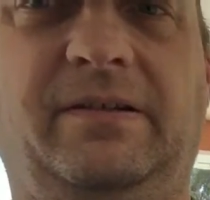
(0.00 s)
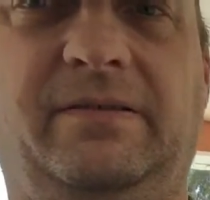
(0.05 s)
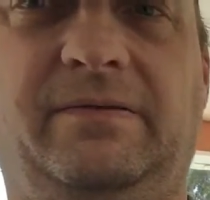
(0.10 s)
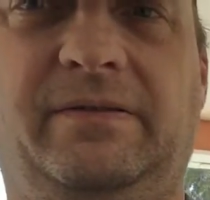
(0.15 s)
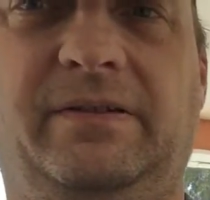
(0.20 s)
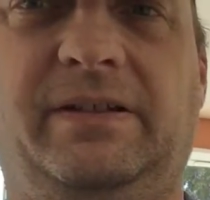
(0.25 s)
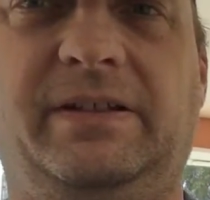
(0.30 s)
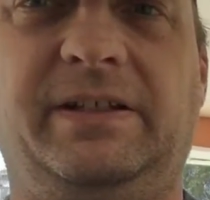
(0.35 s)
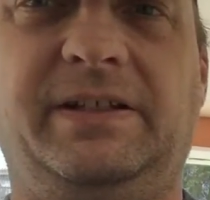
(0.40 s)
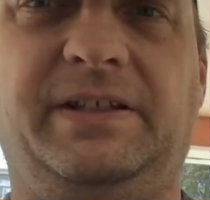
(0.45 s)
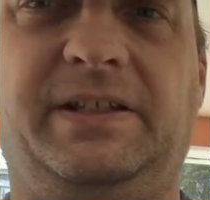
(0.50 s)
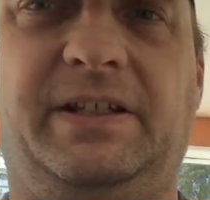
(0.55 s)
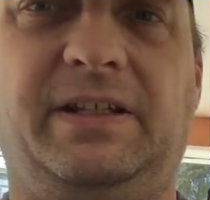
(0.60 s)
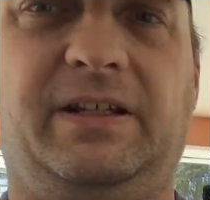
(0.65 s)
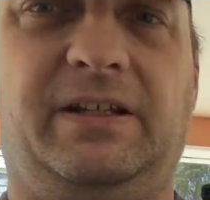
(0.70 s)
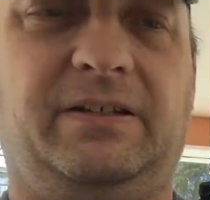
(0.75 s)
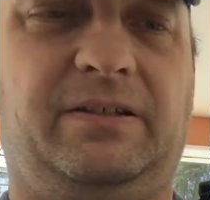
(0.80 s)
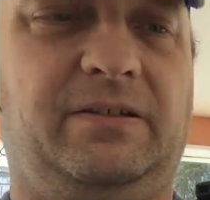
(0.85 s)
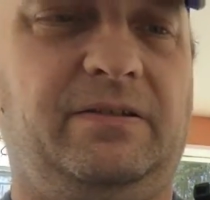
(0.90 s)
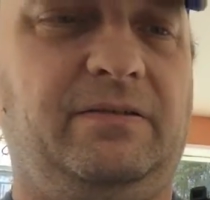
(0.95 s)
Really easy to
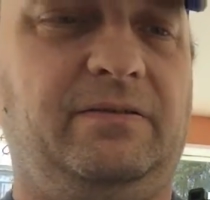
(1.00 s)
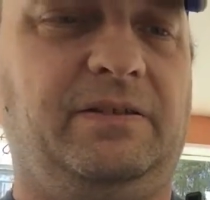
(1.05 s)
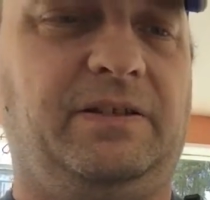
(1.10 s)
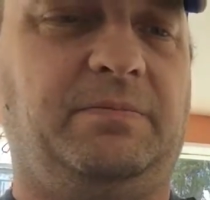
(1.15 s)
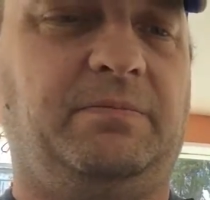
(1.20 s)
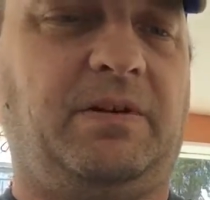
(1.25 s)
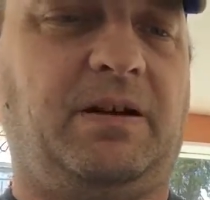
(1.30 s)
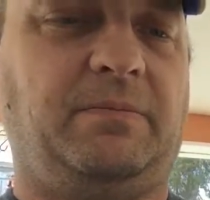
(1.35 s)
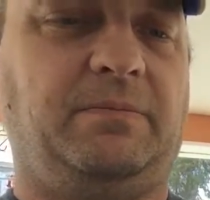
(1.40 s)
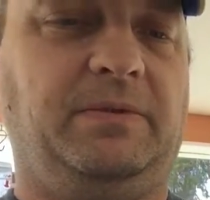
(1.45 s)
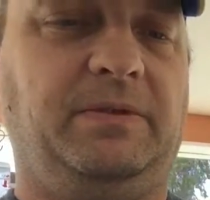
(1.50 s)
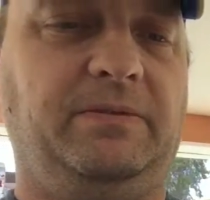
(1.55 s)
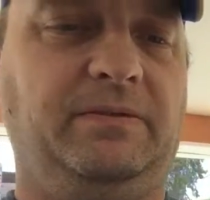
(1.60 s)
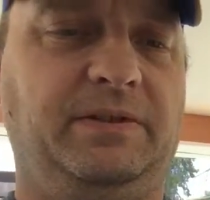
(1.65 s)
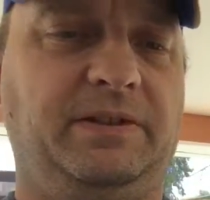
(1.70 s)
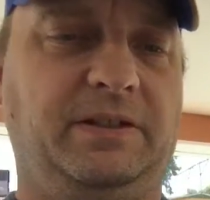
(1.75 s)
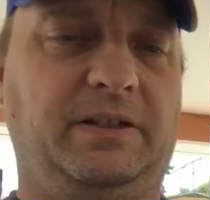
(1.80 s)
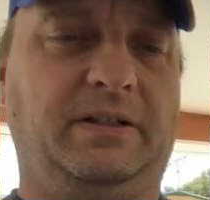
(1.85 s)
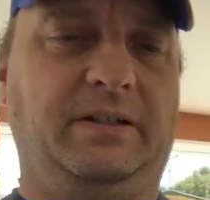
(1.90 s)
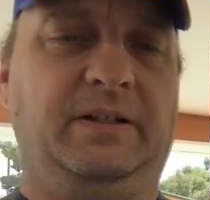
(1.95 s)
get to, just pop
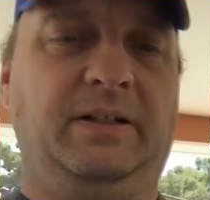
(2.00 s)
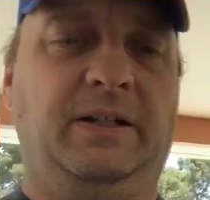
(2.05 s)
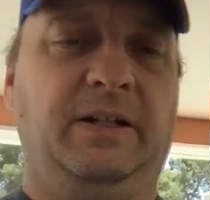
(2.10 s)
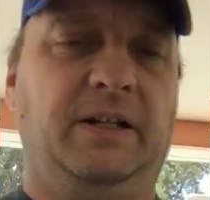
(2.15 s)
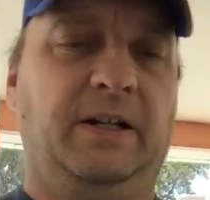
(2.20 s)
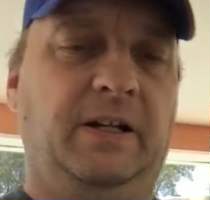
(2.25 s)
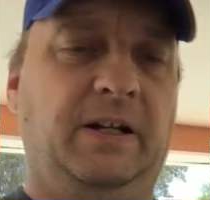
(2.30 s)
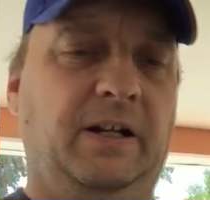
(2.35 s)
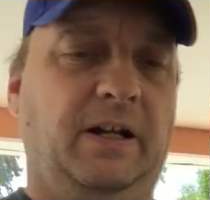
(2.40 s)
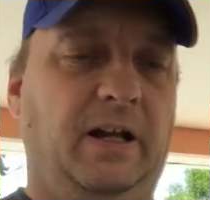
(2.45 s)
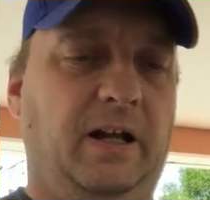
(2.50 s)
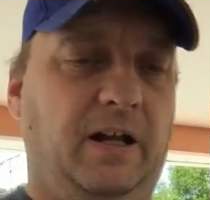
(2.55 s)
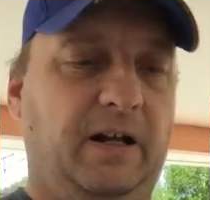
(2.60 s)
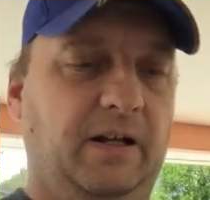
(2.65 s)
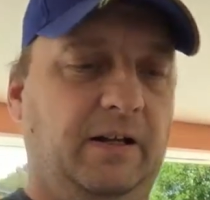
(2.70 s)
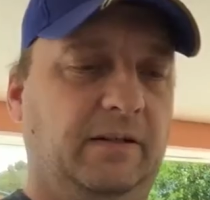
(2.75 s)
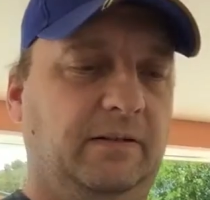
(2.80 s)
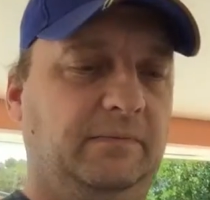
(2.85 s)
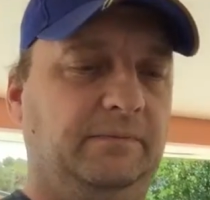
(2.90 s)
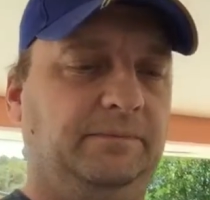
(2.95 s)
loose.
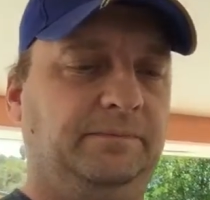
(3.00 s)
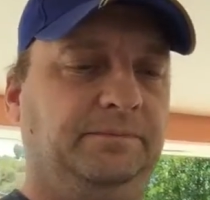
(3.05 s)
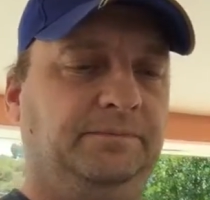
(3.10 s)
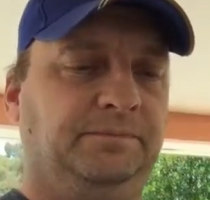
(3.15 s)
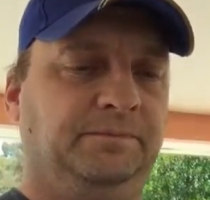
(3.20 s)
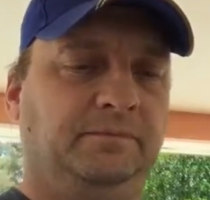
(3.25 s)
On